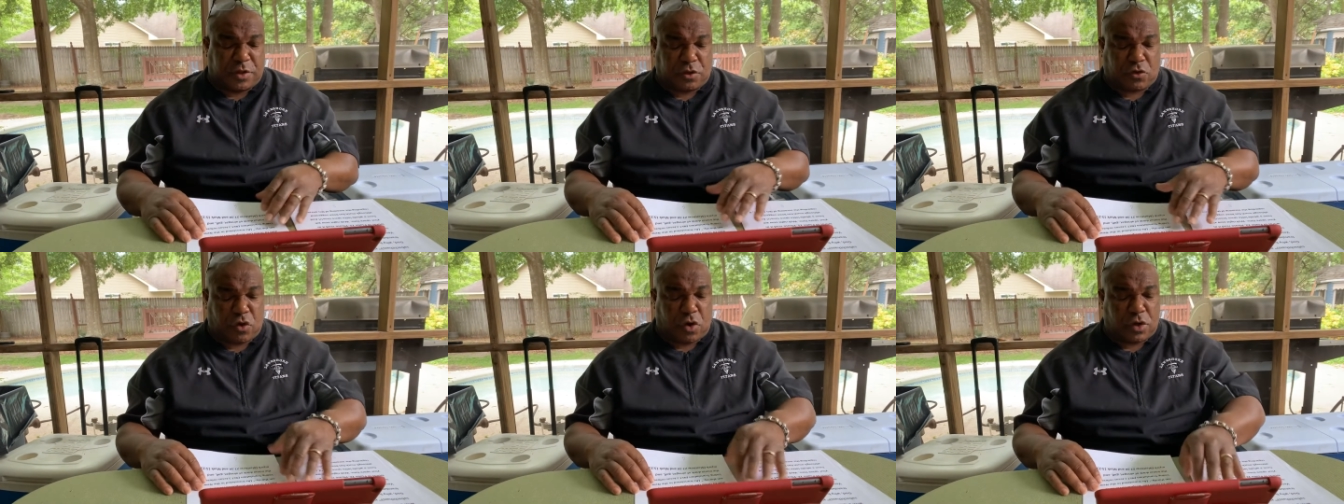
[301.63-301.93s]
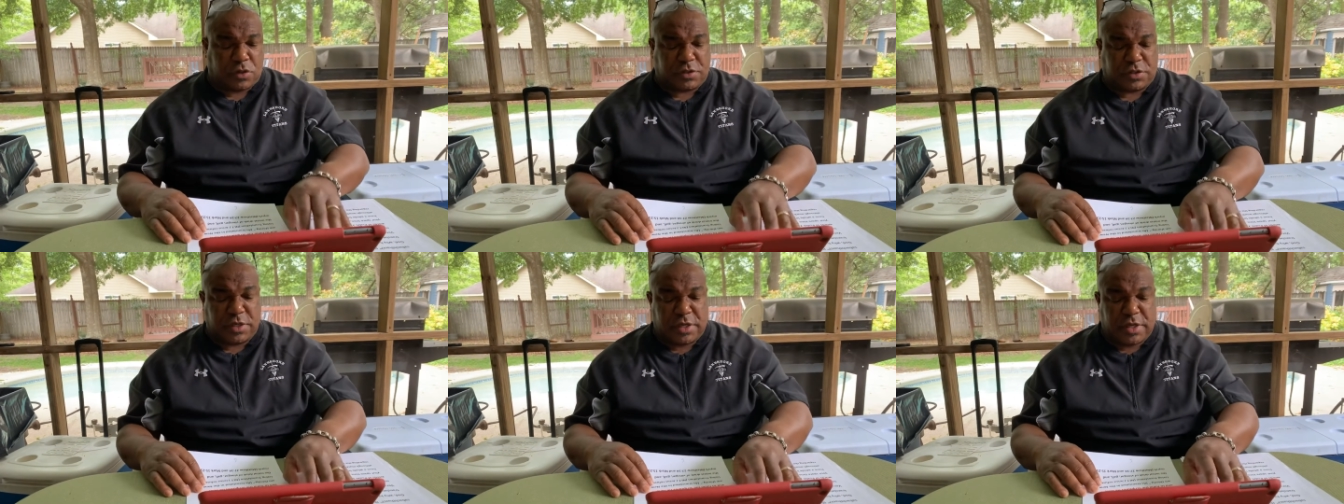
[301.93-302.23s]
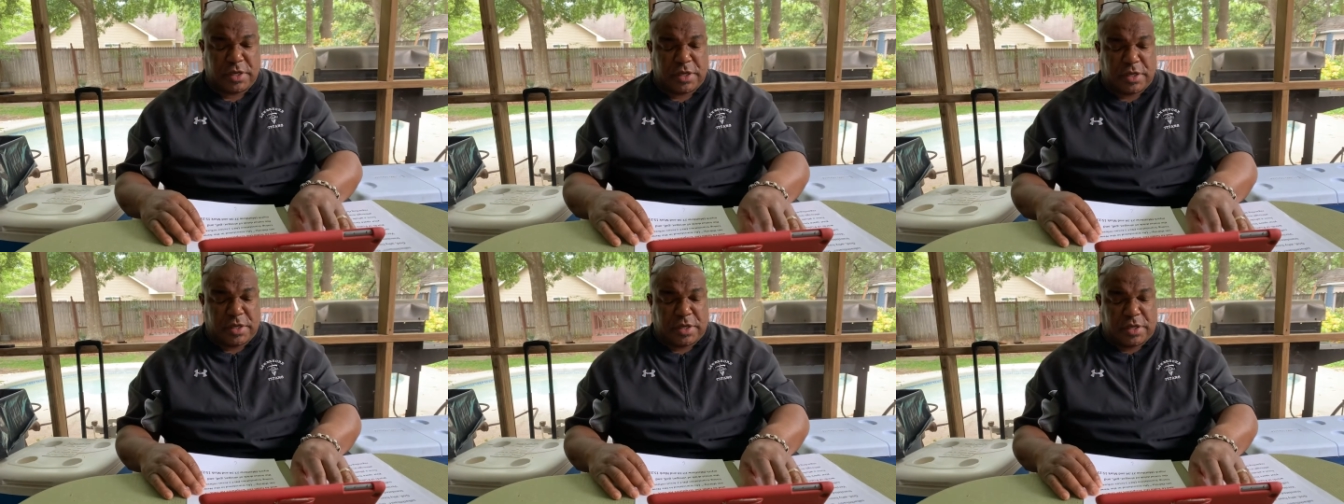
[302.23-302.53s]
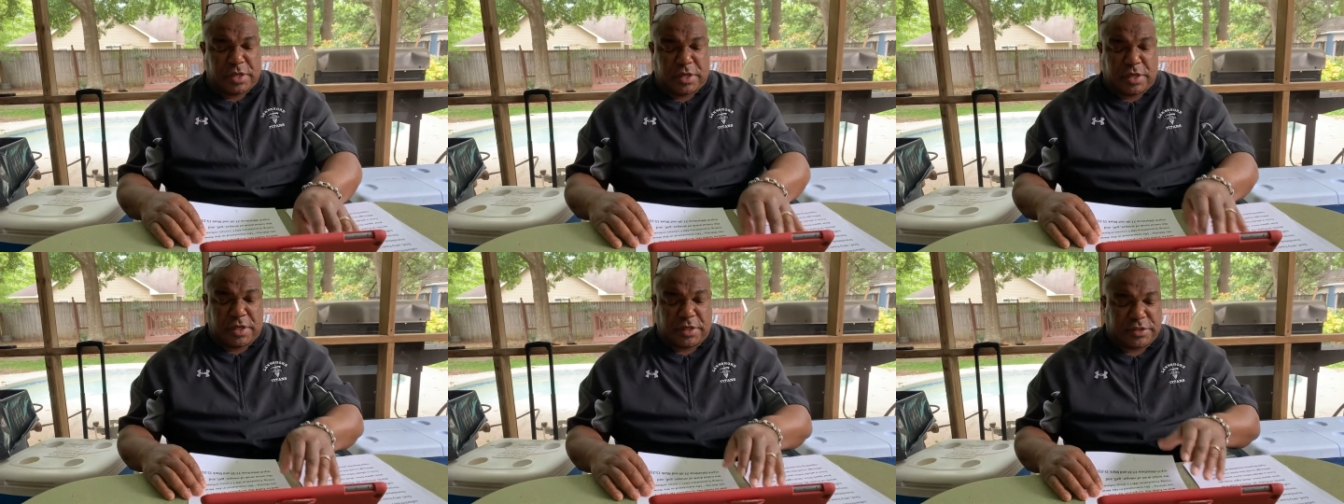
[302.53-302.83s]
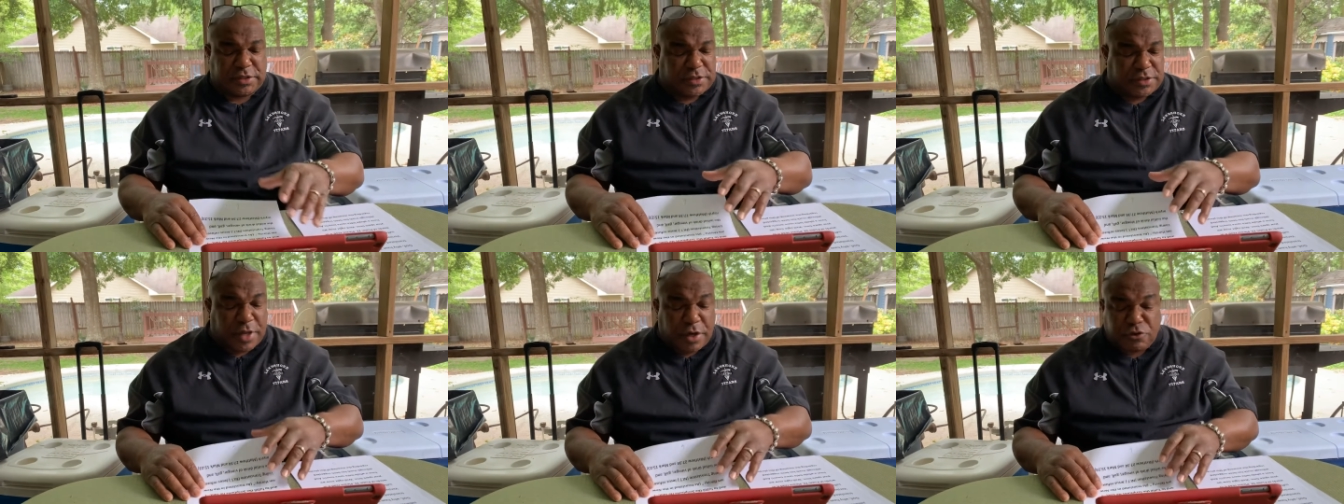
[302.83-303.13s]
cross,
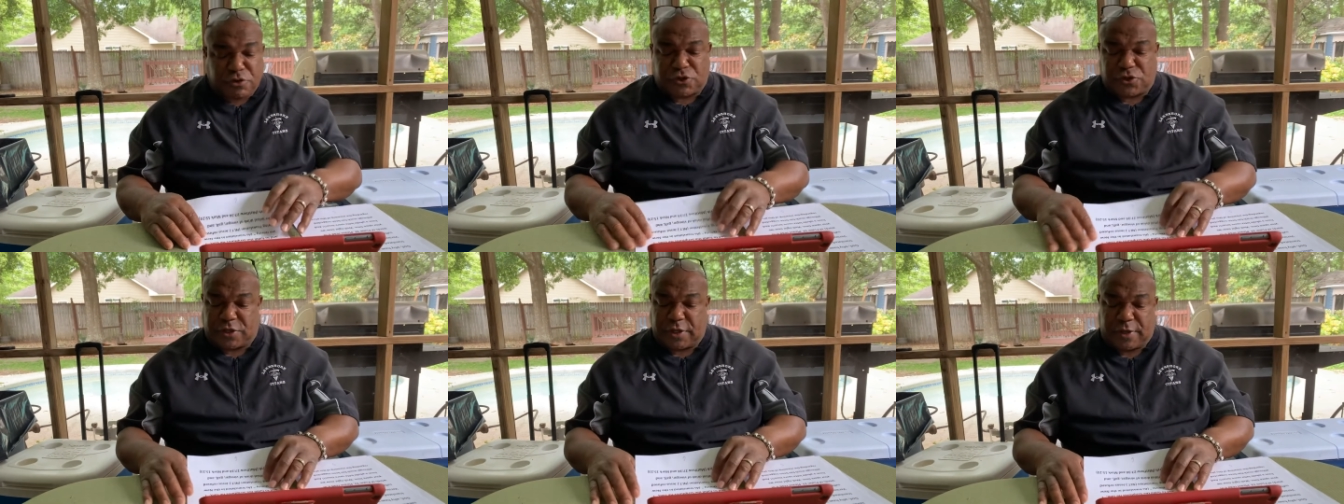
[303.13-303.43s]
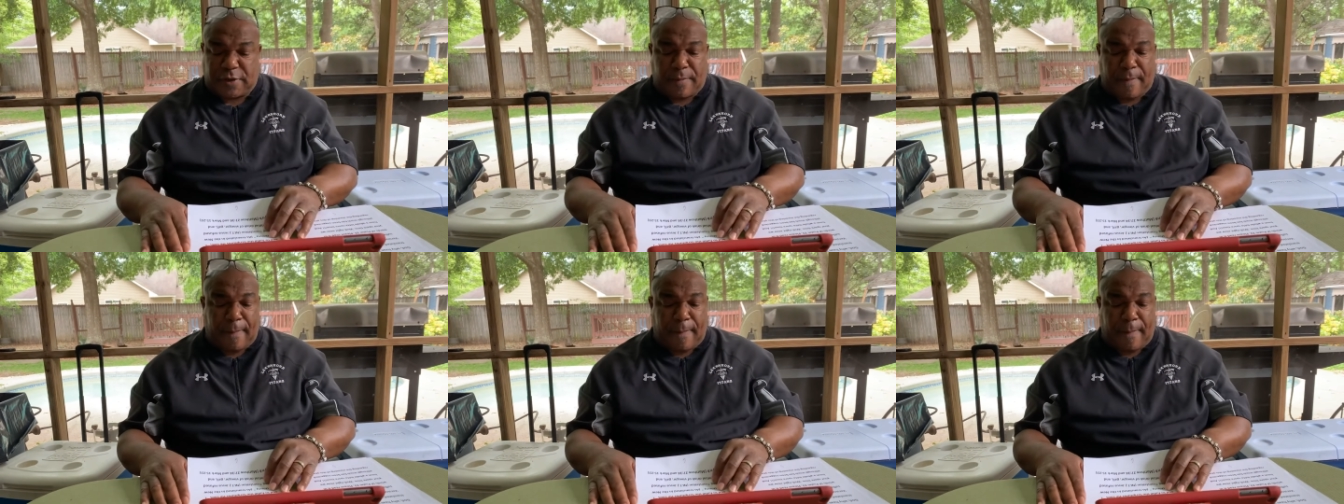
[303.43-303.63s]
he's thirsty.